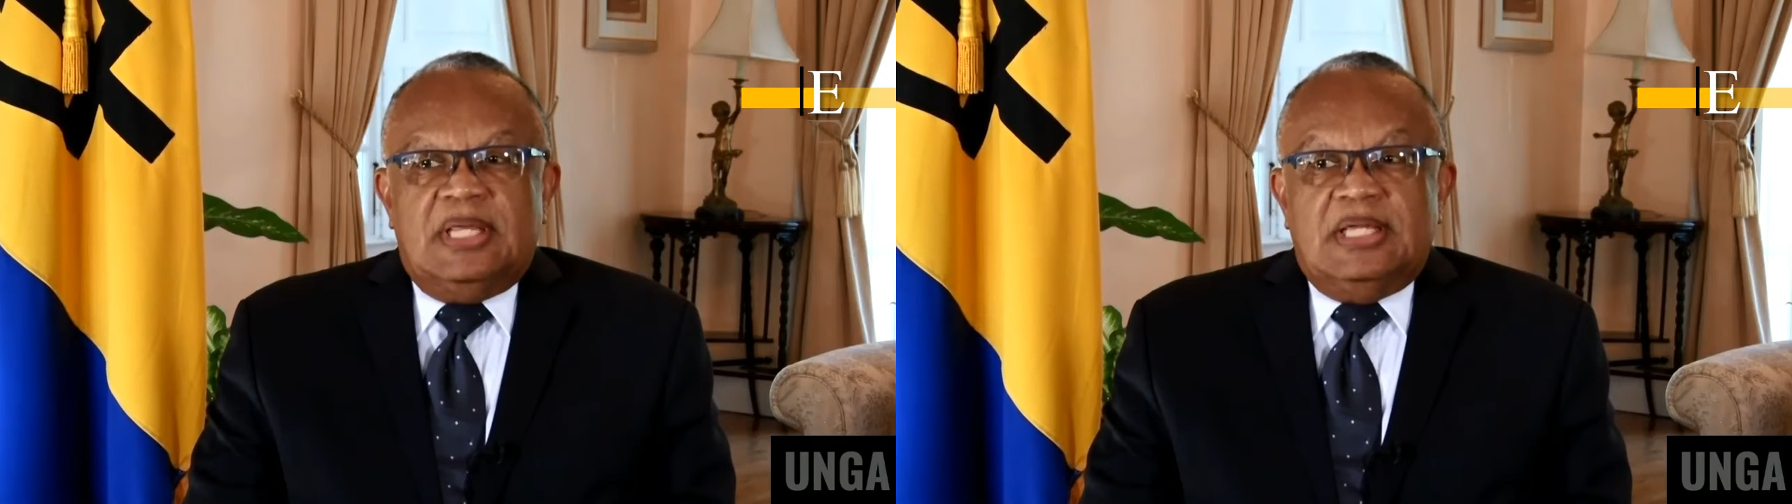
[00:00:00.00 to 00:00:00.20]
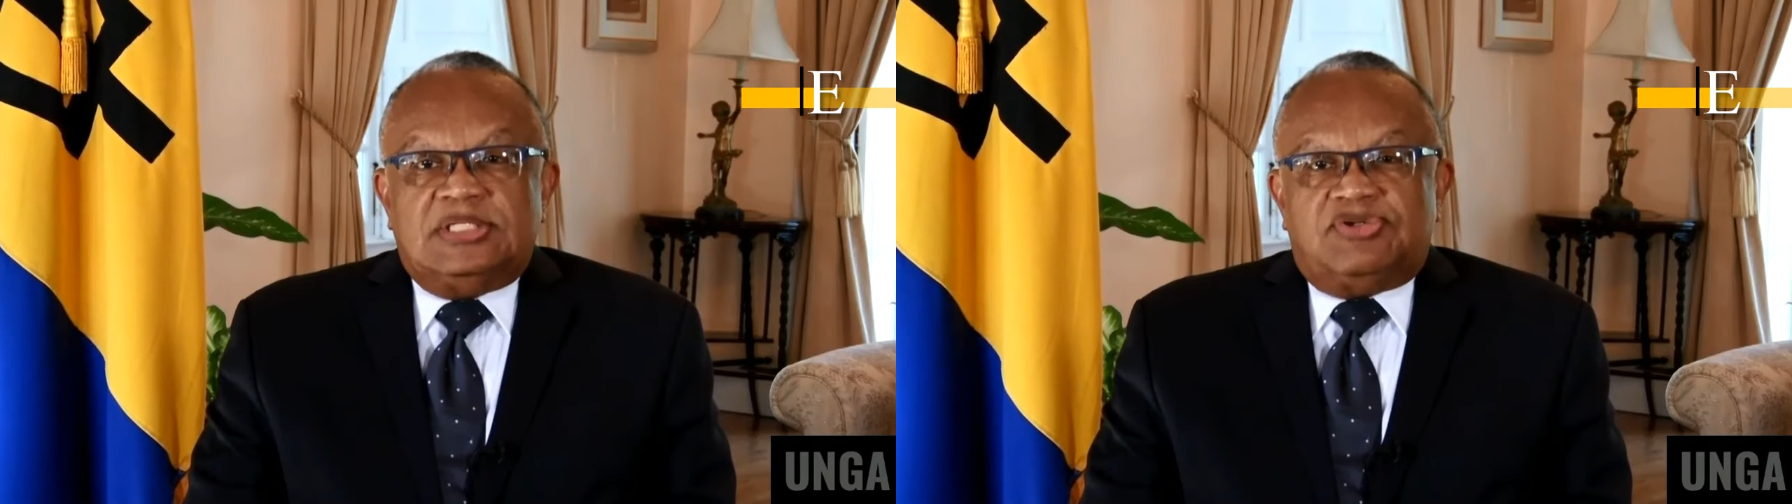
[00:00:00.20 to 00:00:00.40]

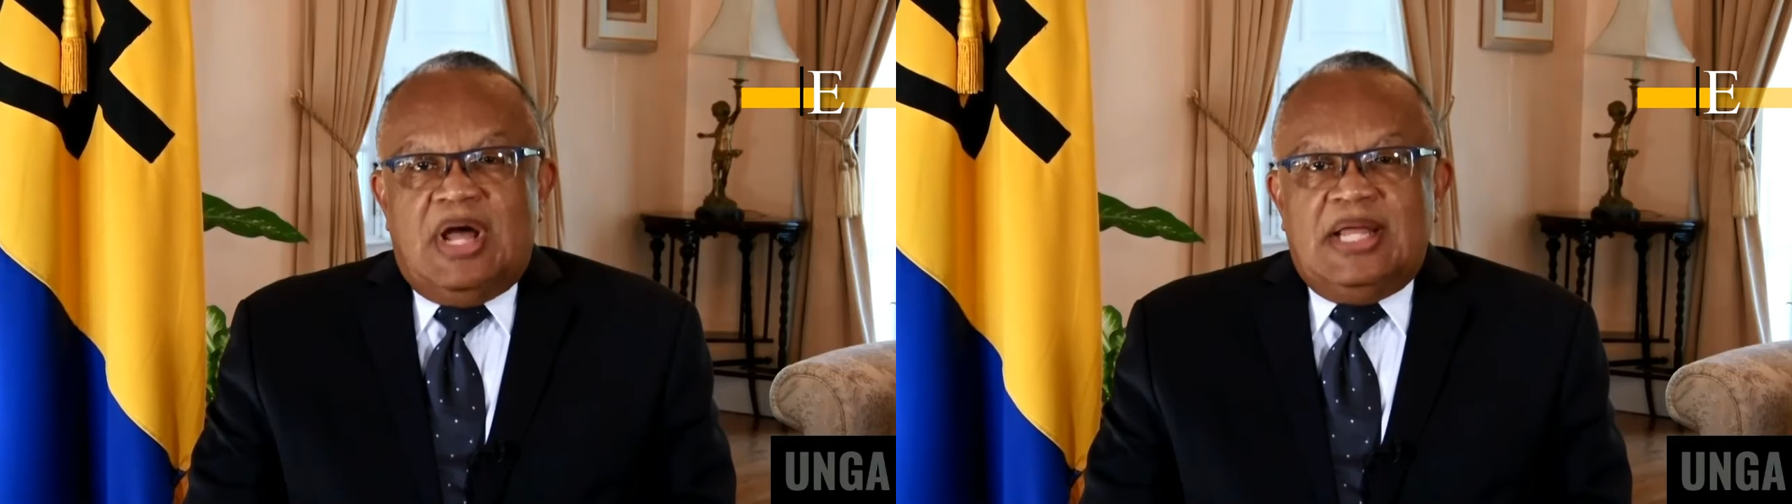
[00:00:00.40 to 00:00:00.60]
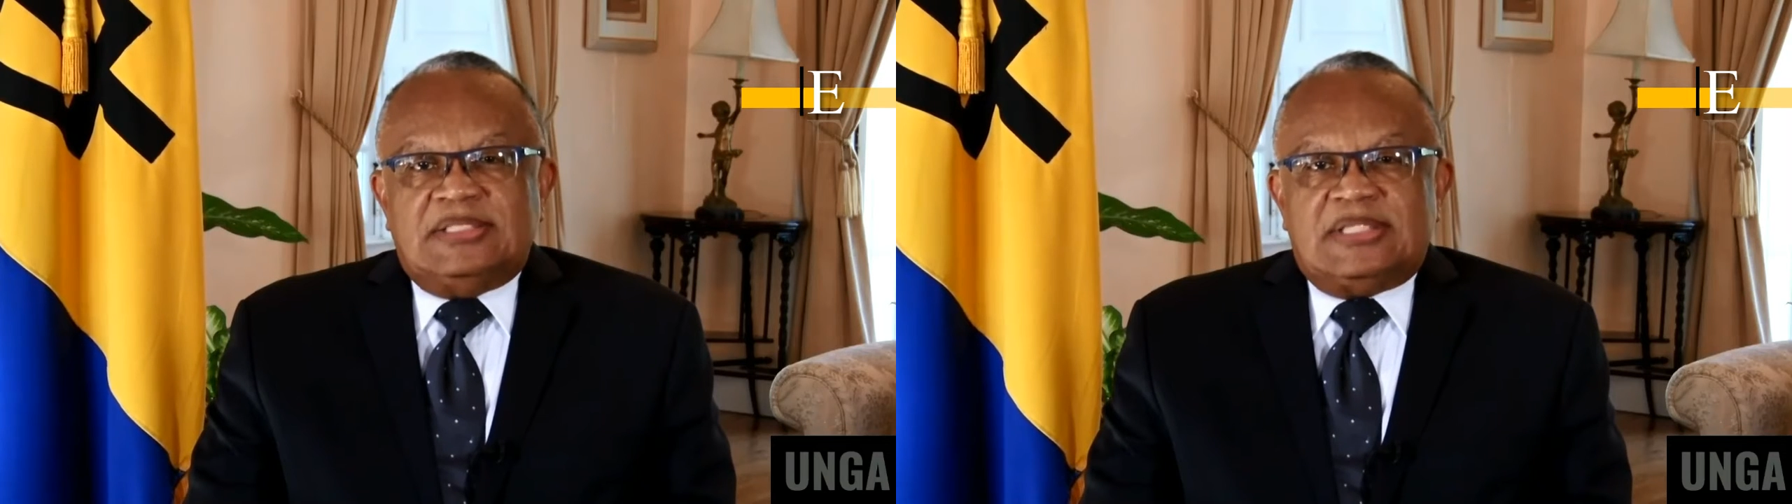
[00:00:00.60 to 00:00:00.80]

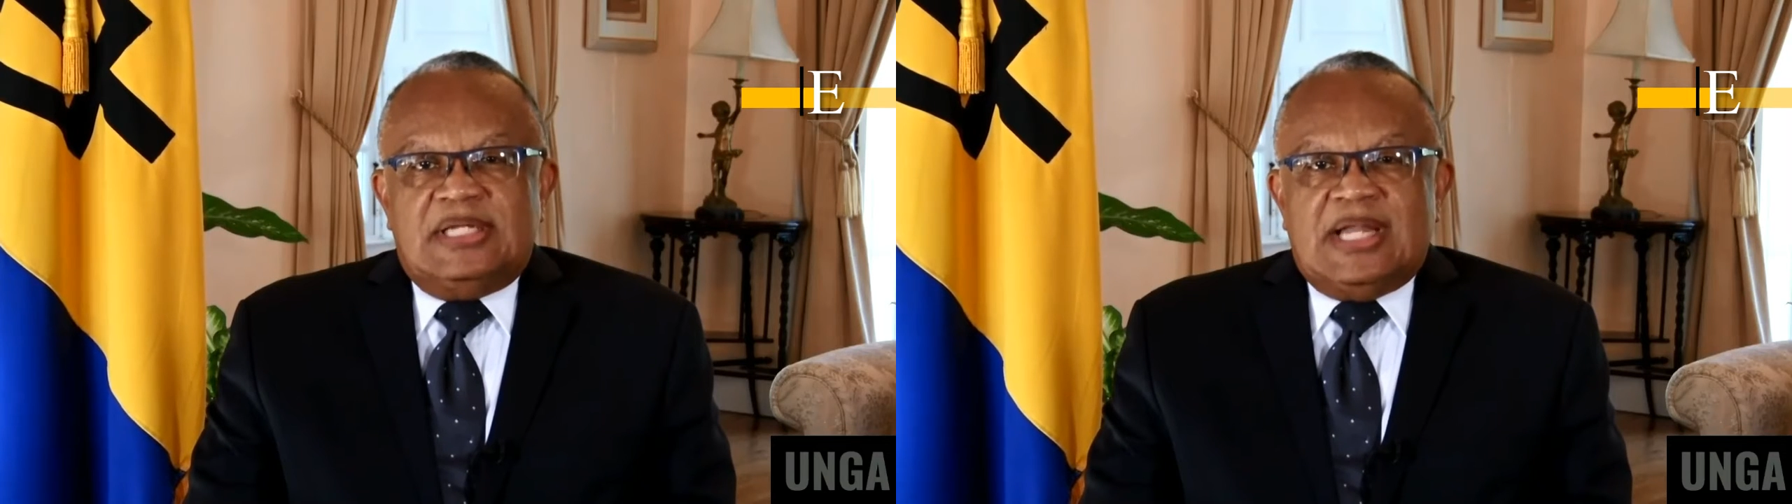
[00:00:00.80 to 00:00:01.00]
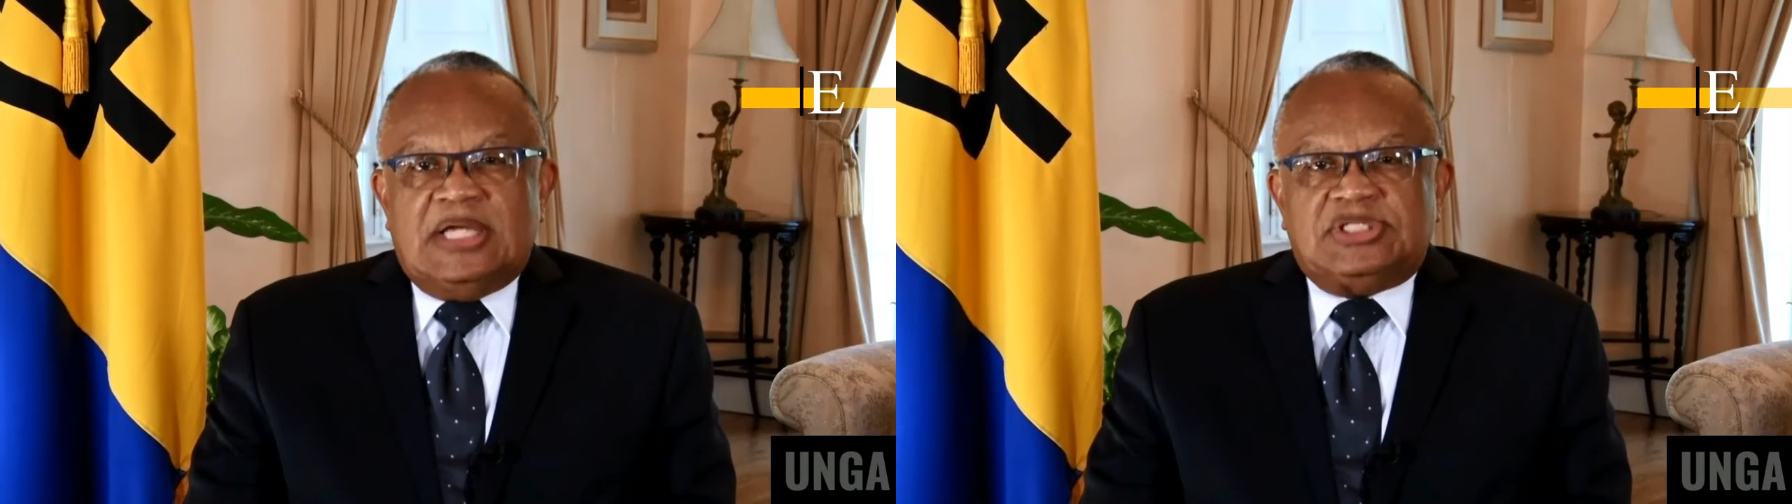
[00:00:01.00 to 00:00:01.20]

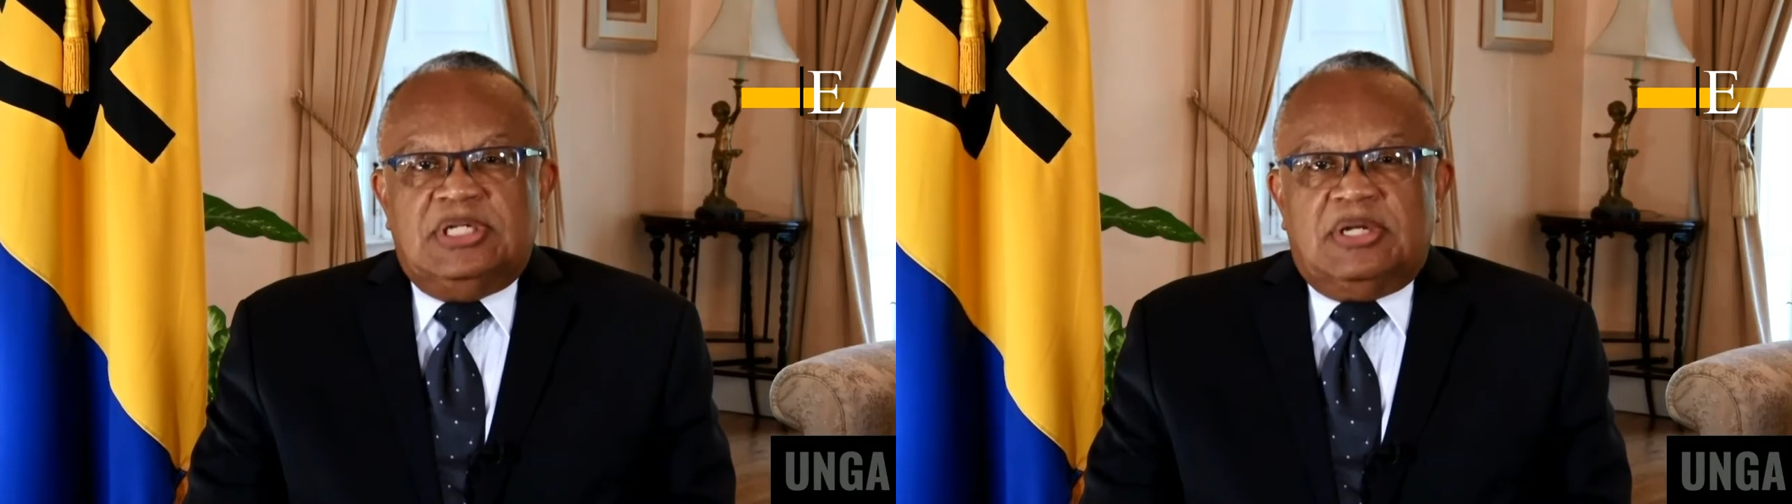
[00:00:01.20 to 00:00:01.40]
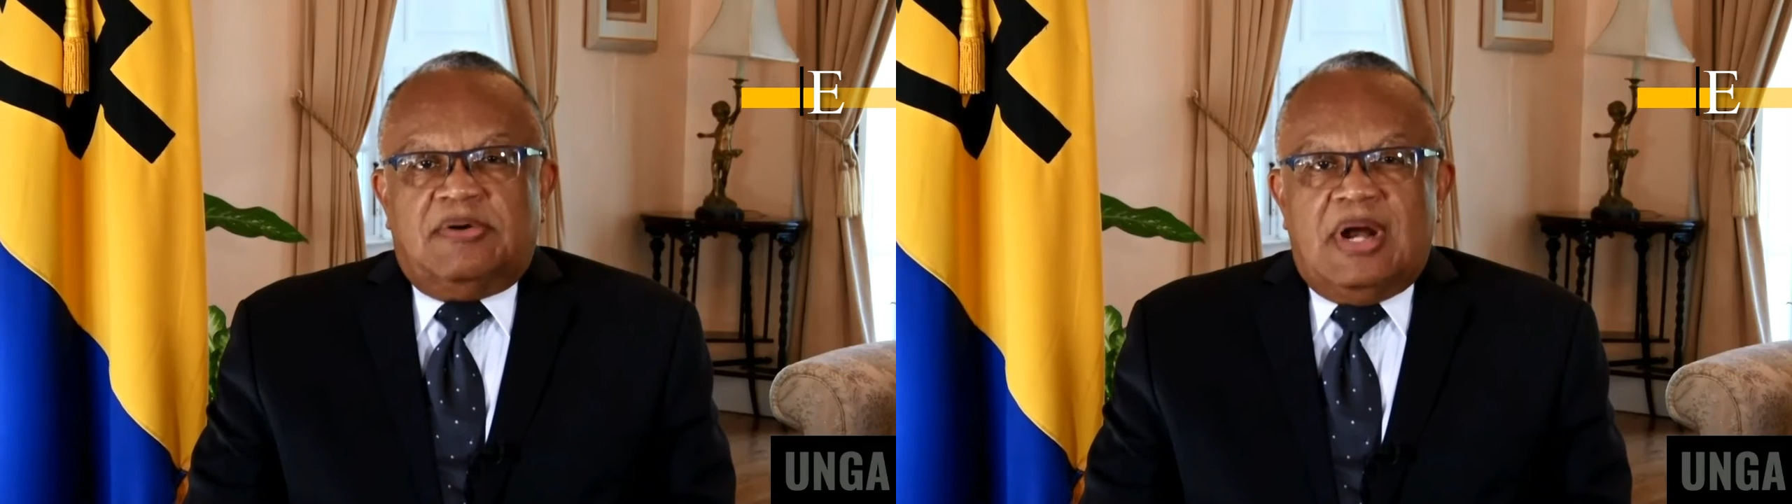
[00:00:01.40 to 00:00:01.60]
transnational
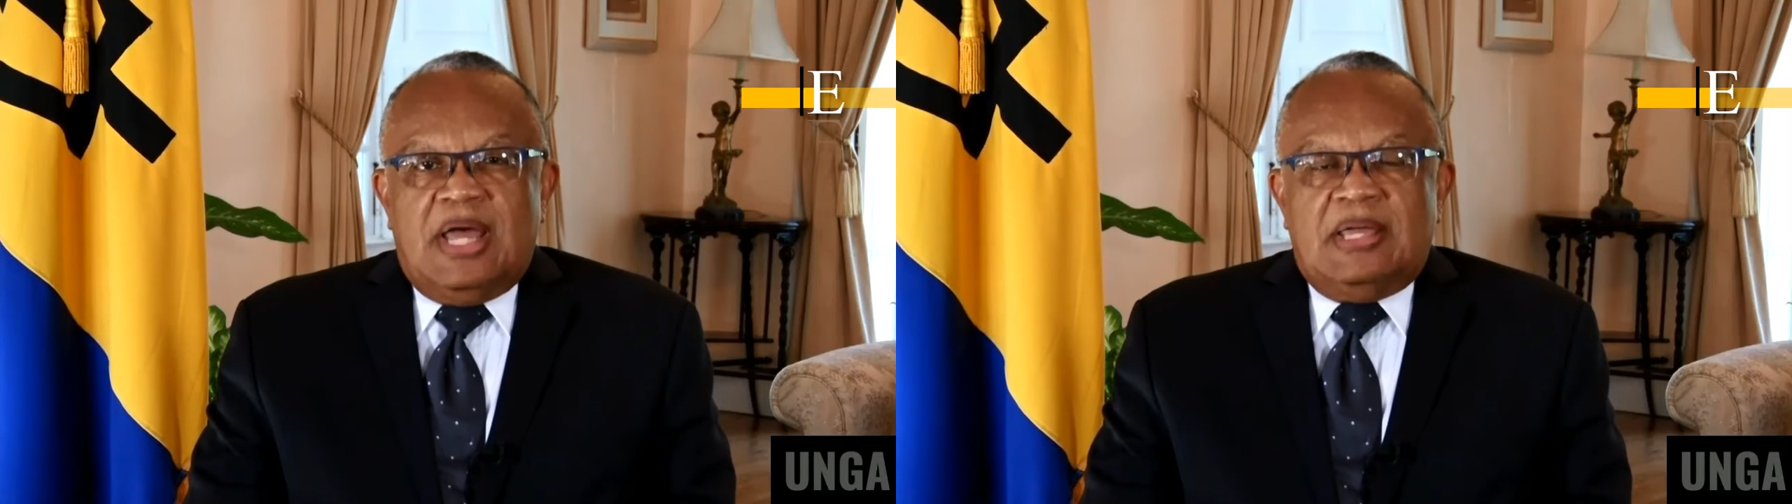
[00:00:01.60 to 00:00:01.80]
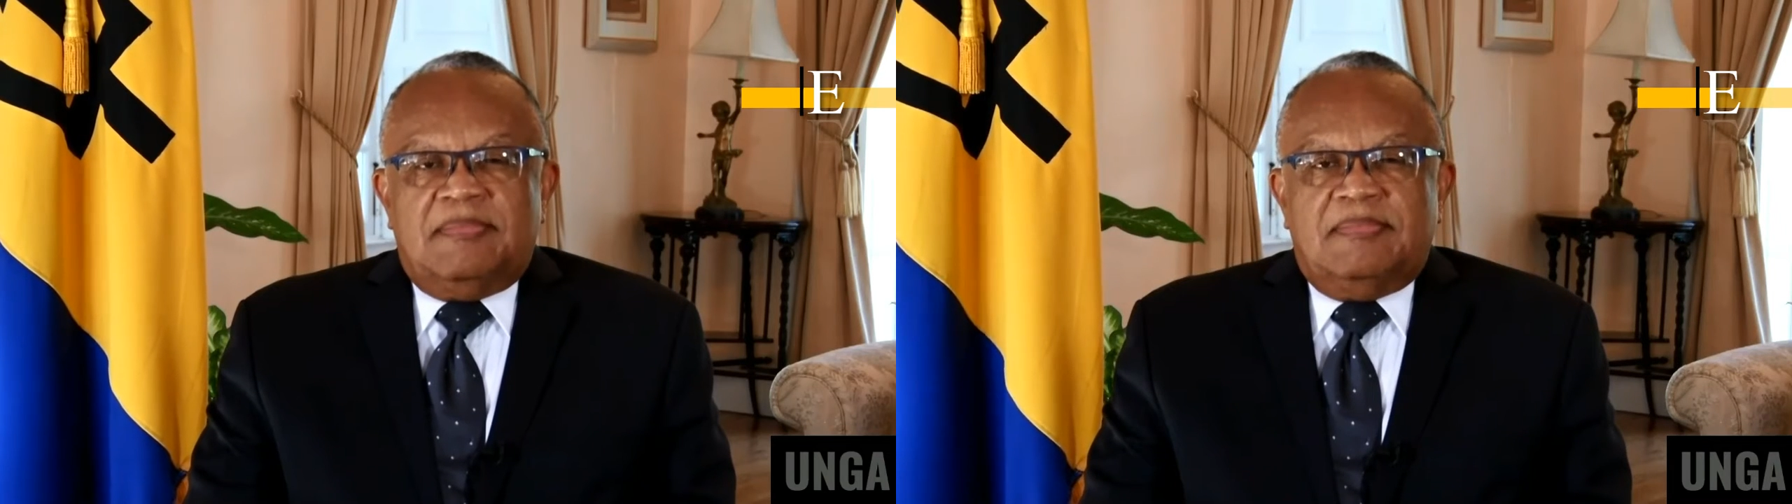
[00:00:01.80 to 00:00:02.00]

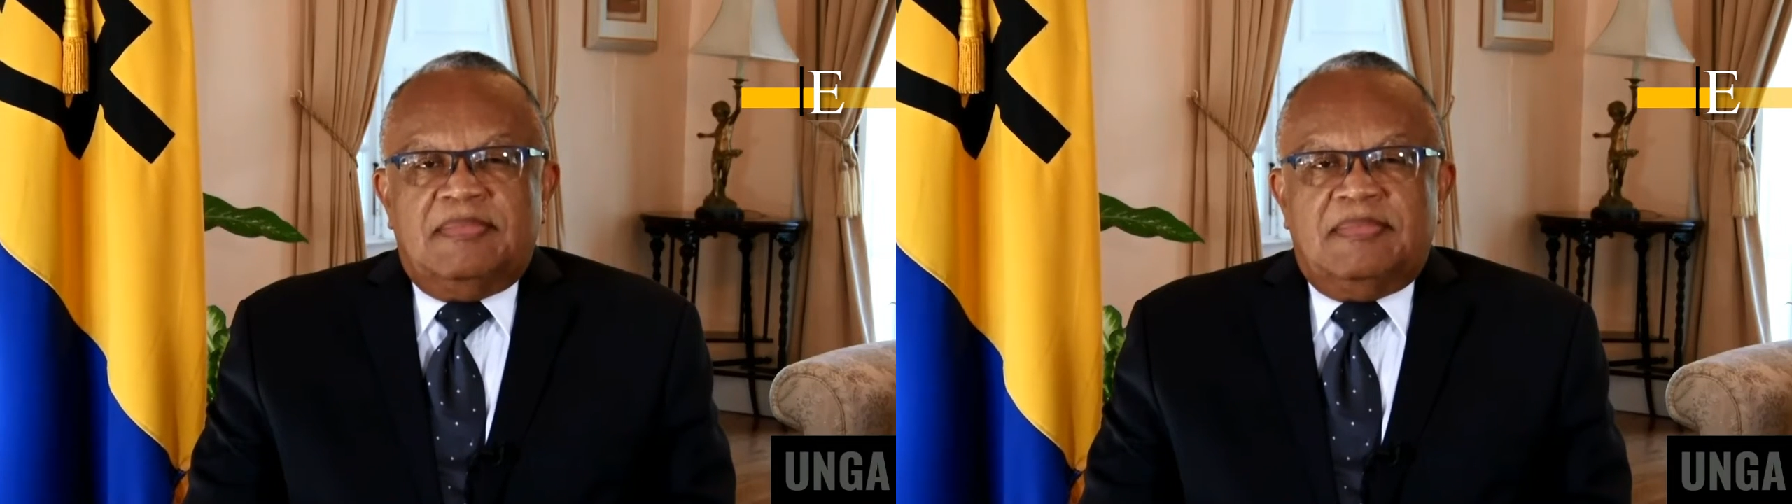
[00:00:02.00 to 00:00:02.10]
crime,